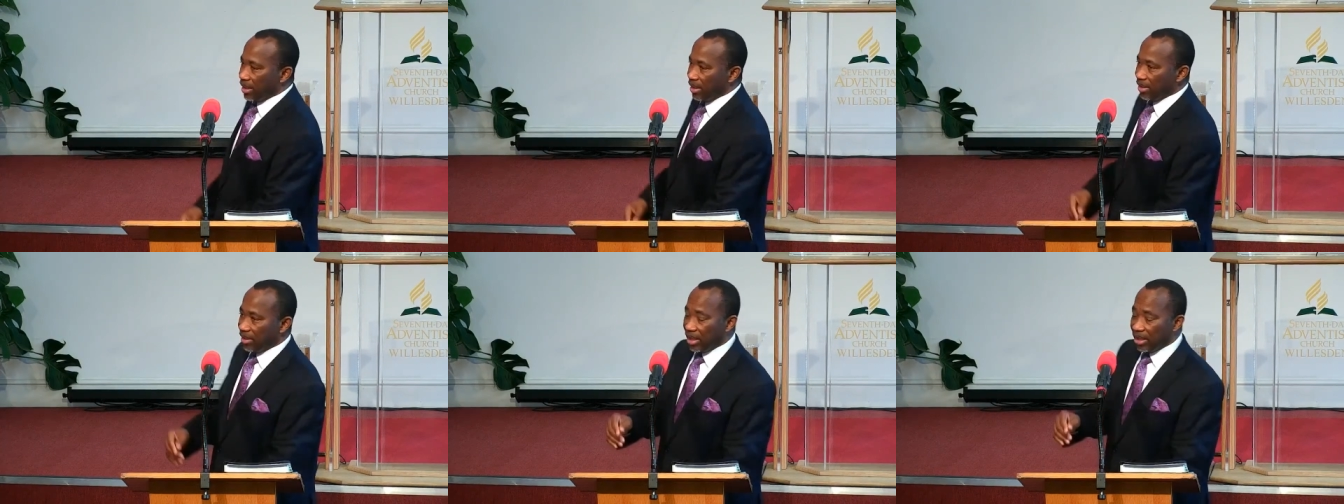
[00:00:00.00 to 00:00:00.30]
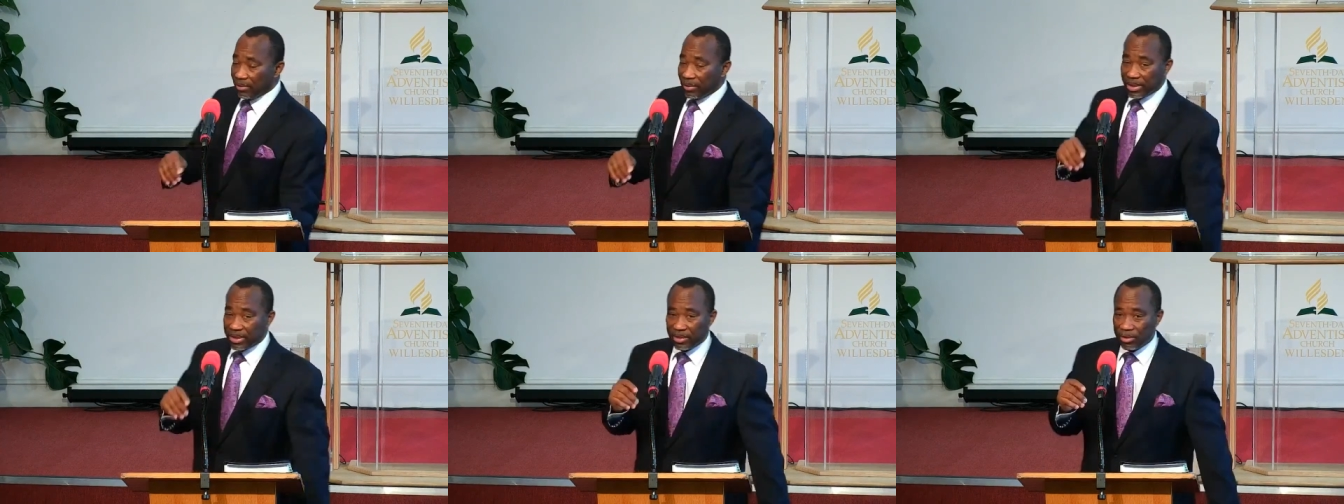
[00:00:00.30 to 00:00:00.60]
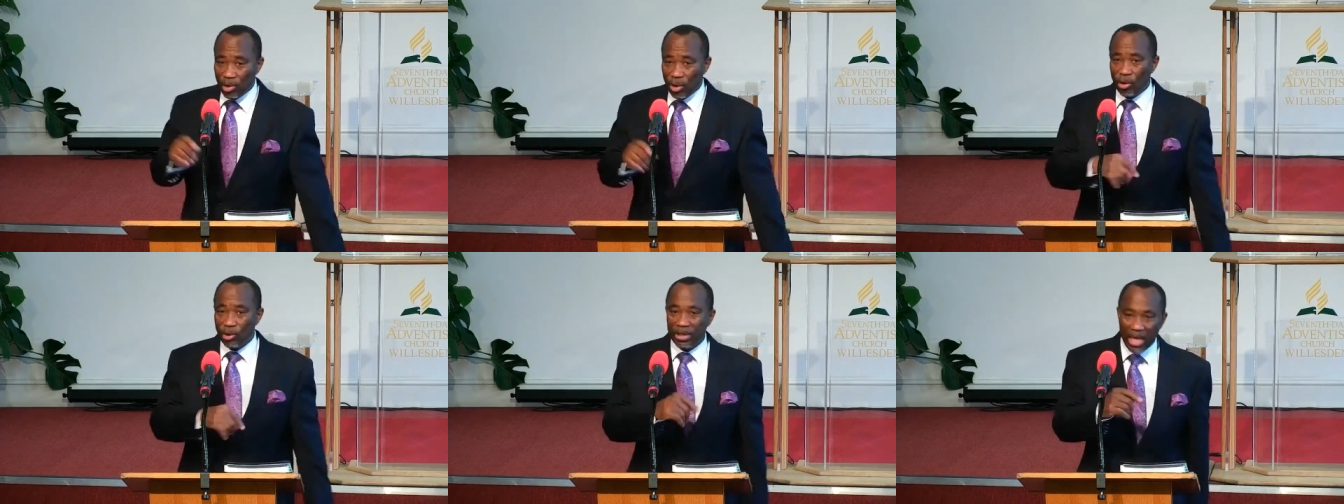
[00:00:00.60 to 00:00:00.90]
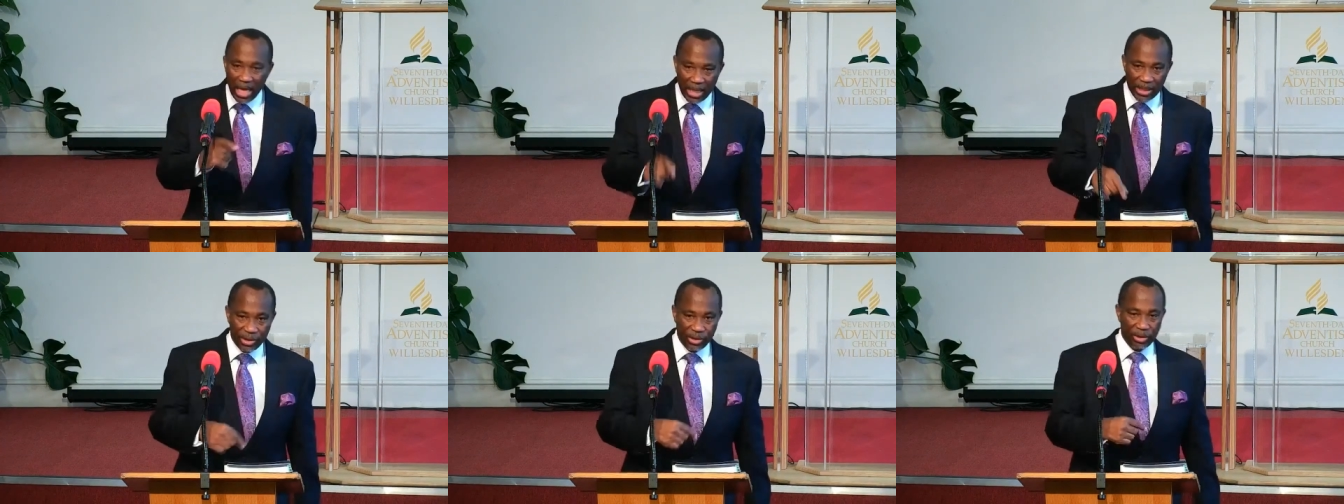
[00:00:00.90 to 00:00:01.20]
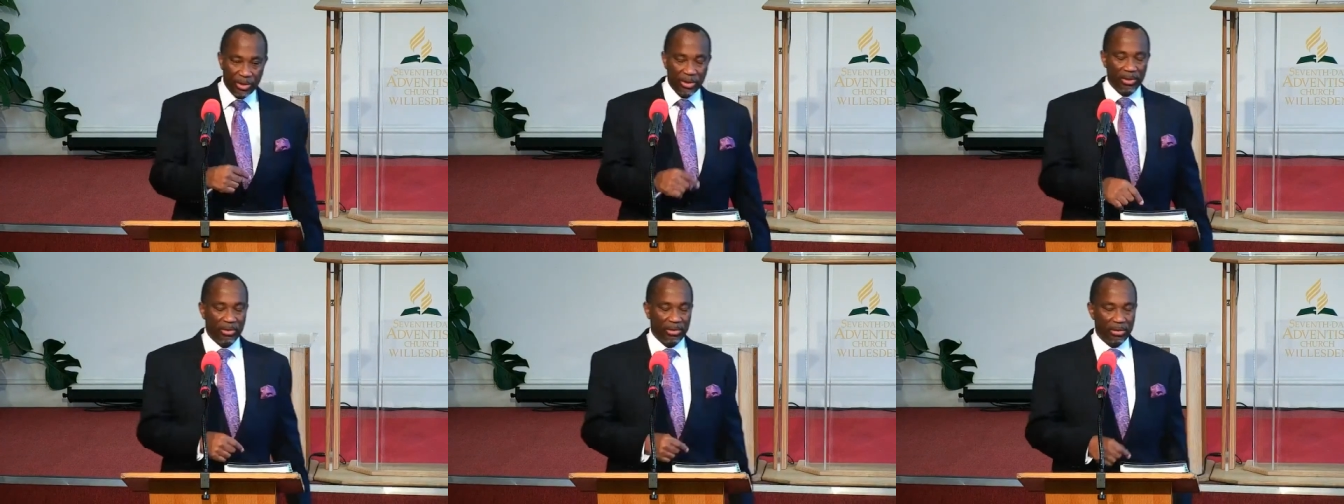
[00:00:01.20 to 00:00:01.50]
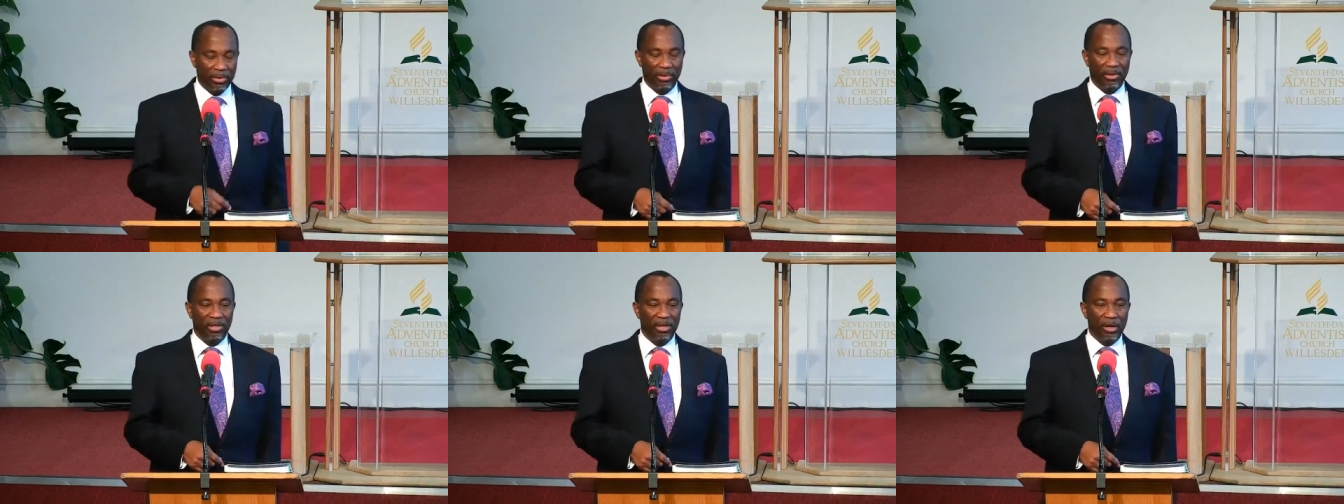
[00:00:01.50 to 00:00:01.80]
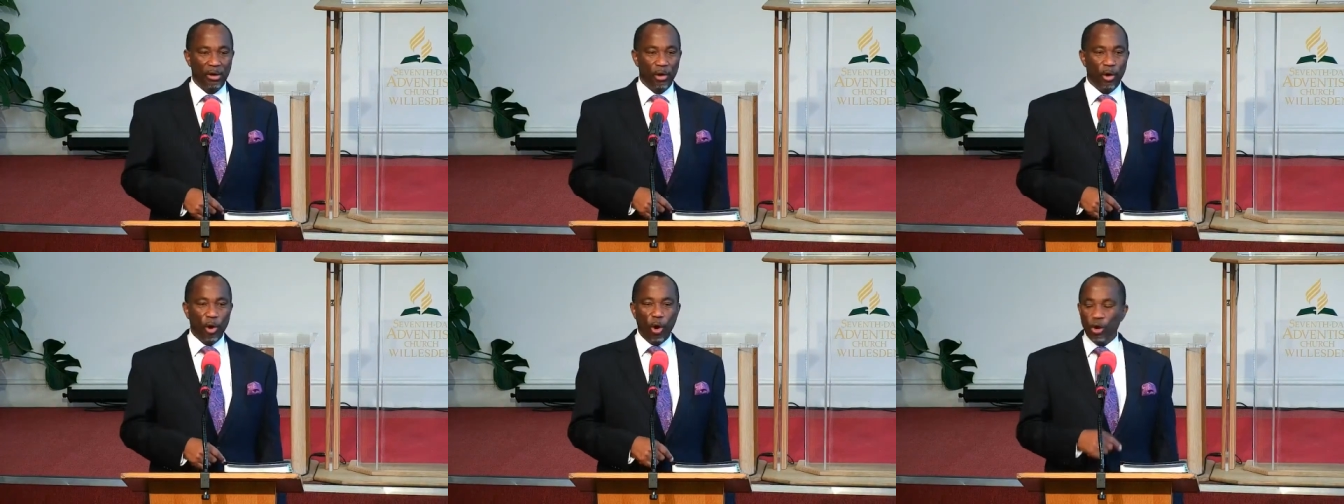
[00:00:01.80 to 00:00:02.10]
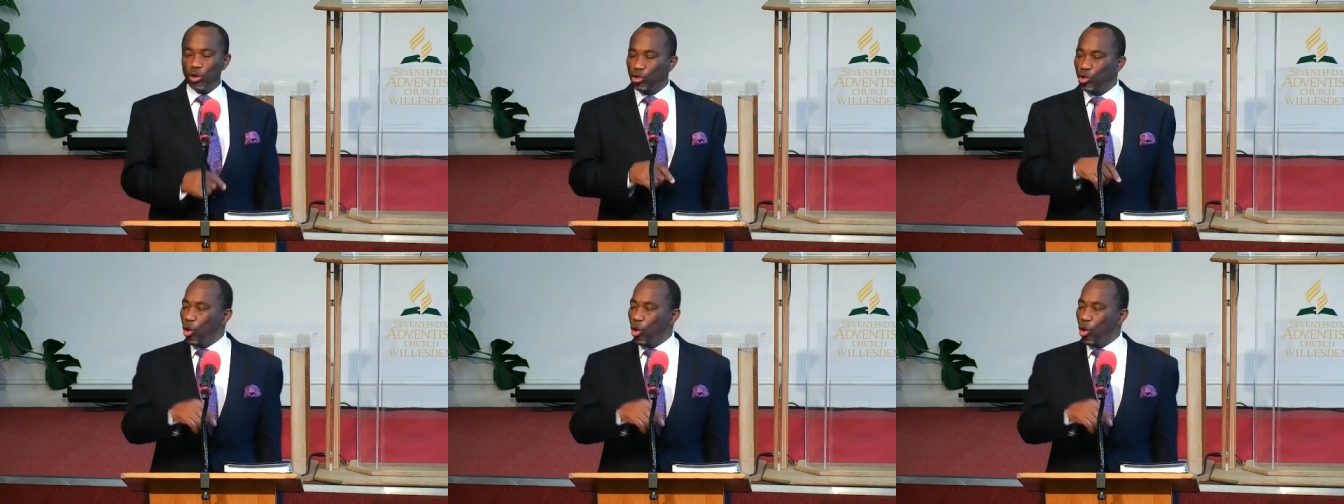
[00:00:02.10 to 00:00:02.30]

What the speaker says: There is no nation or